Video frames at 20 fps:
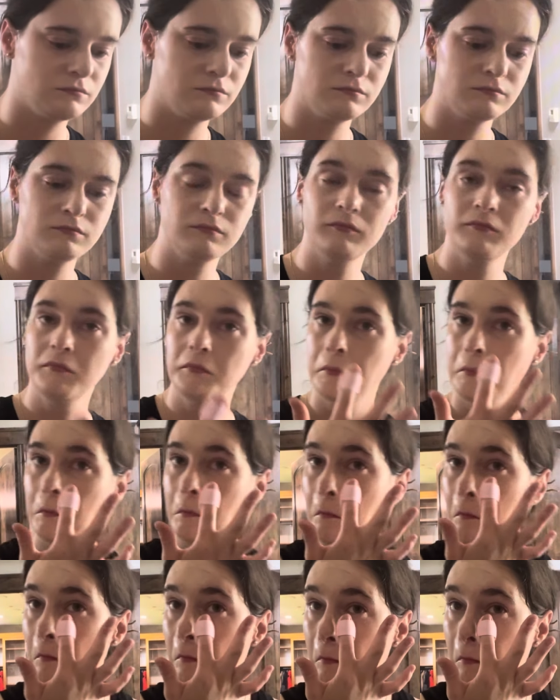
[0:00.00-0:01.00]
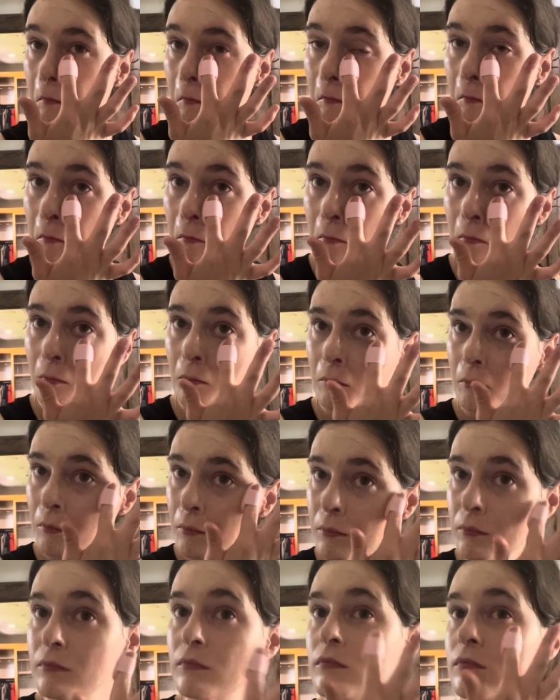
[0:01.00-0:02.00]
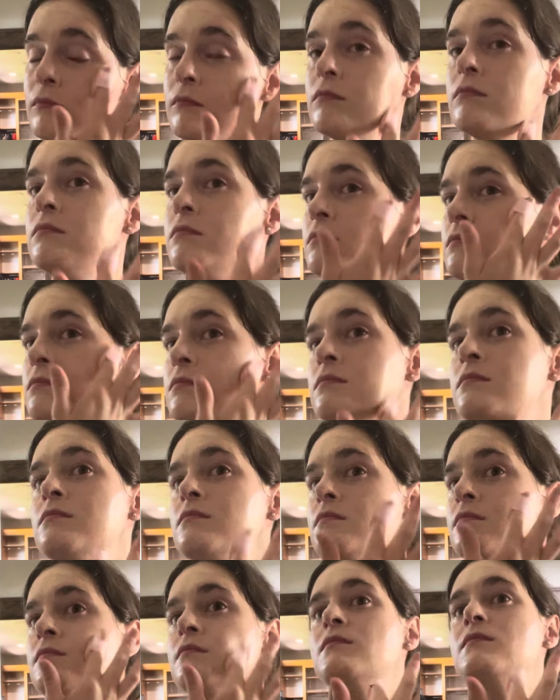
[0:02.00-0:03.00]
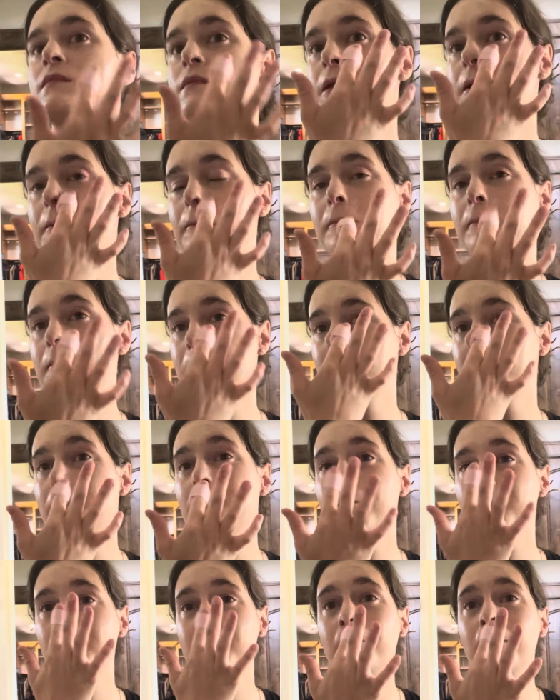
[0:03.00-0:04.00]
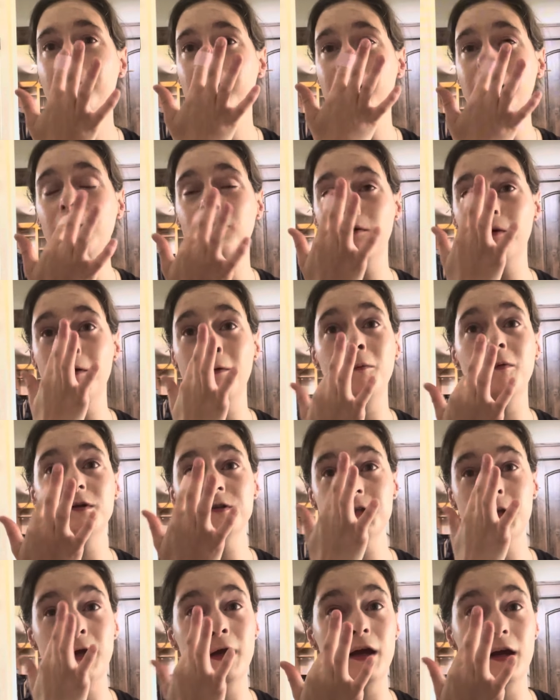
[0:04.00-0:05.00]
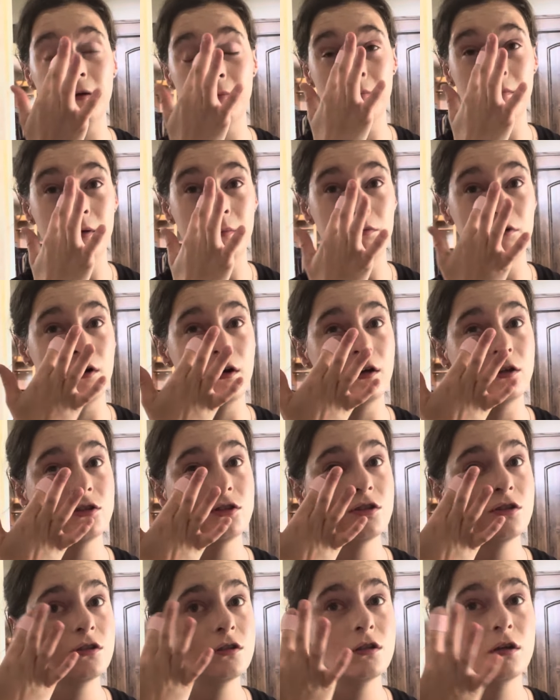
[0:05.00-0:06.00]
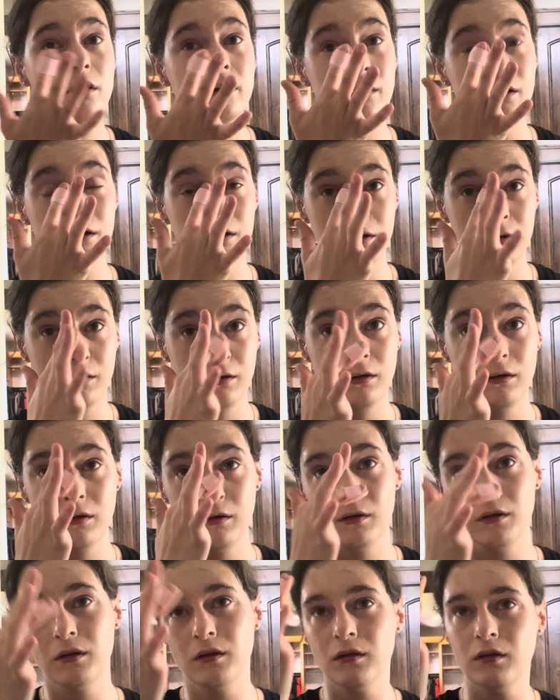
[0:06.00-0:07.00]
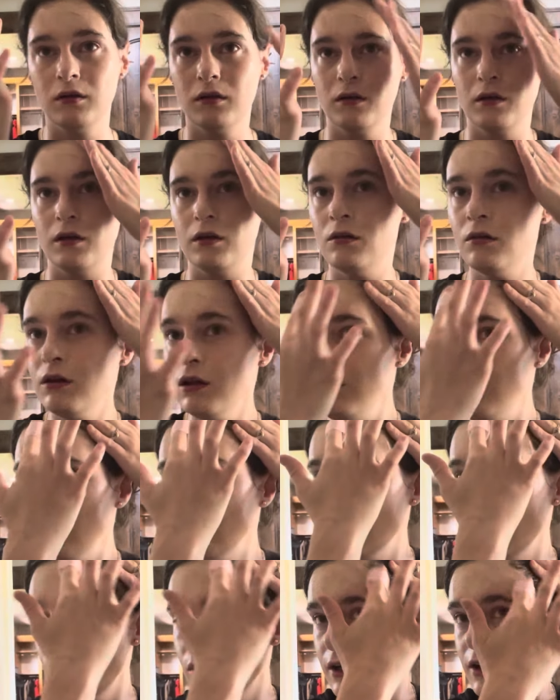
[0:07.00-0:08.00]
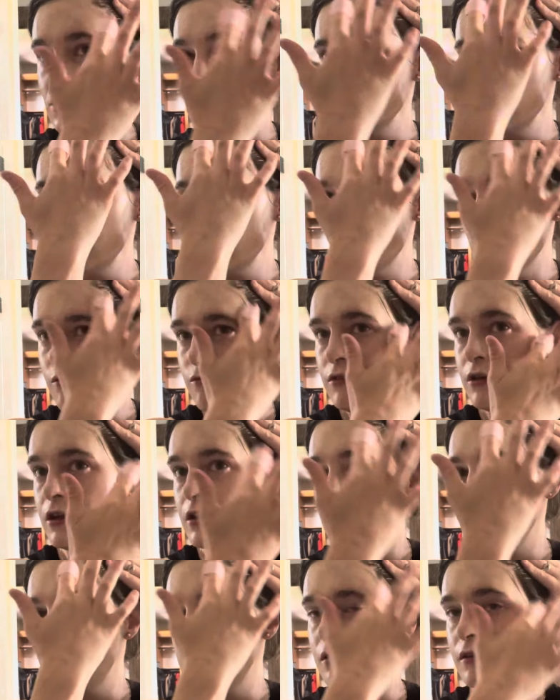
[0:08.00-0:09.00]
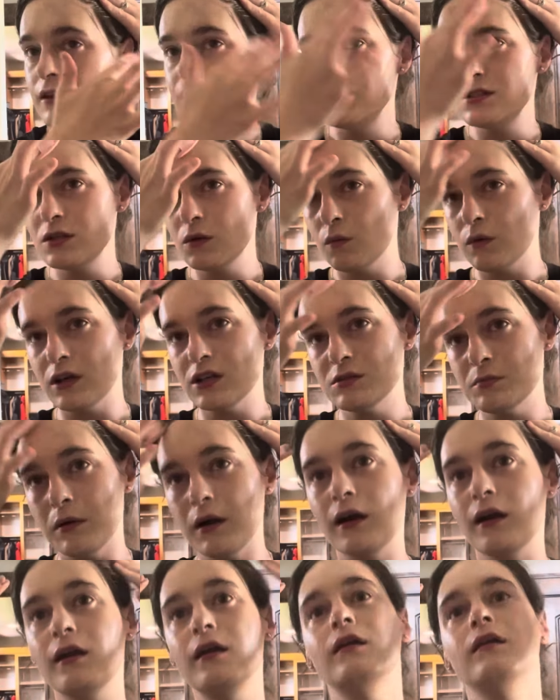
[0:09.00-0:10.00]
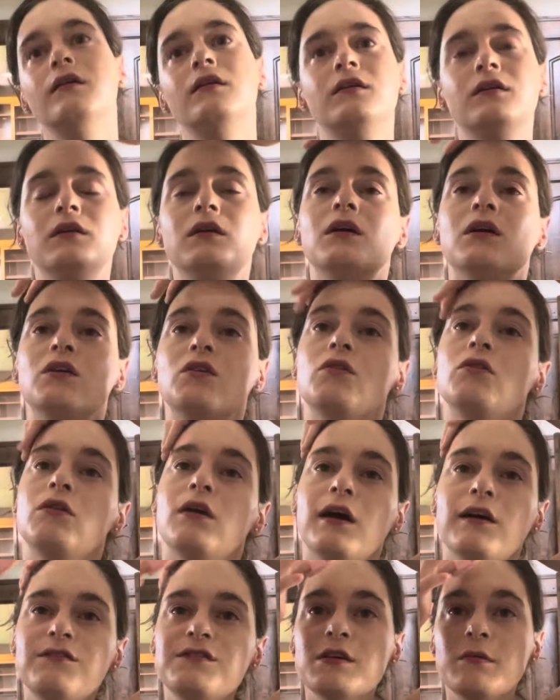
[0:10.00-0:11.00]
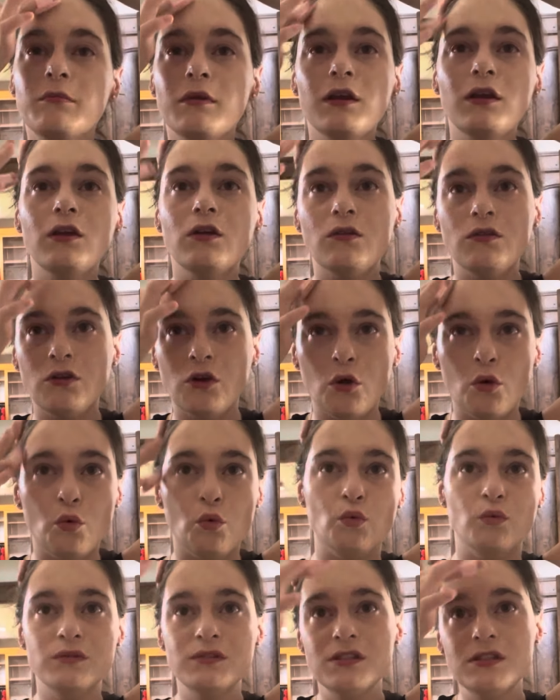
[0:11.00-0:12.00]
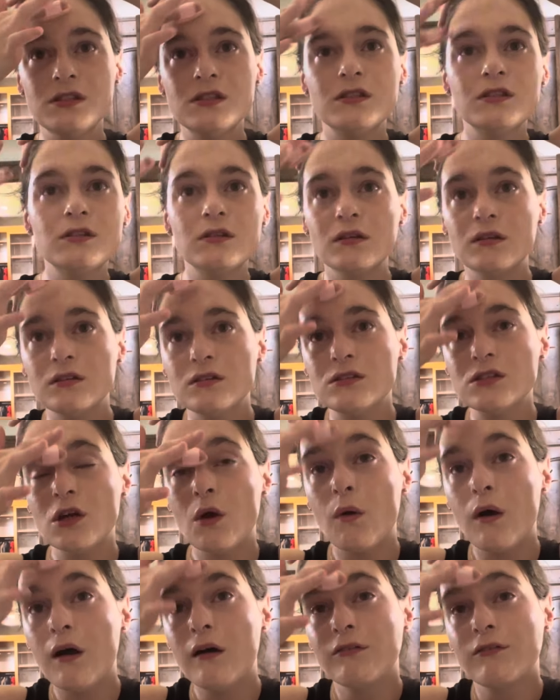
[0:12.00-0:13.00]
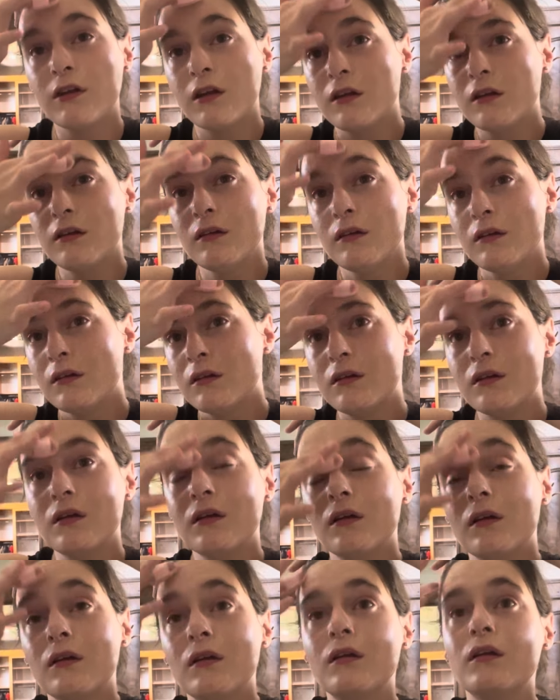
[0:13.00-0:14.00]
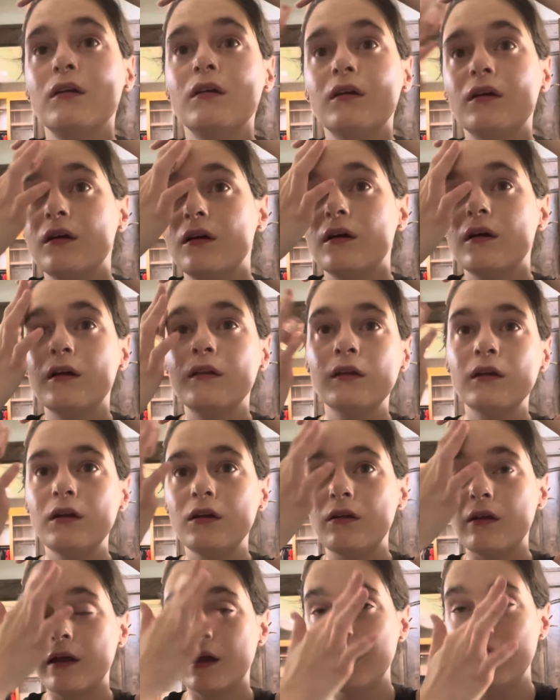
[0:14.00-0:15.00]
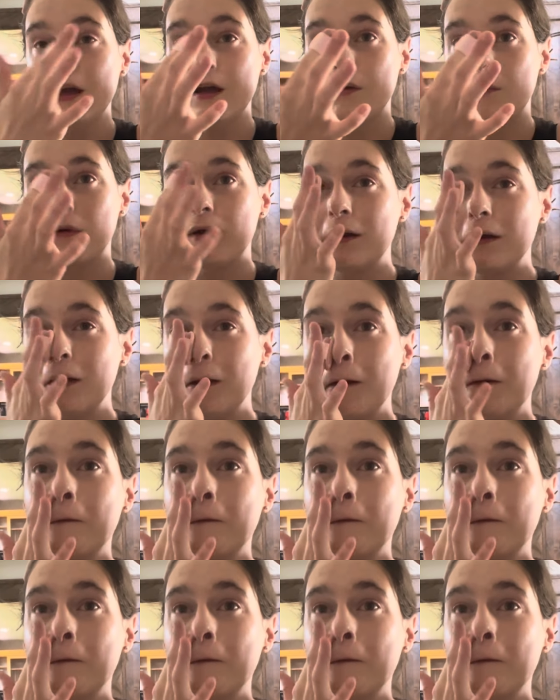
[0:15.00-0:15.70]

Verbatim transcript: I really wish I had my brush. Don't even know where I shoved it. That's the worst part. When you have something you use so often, and then you're like, hey, where'd it go?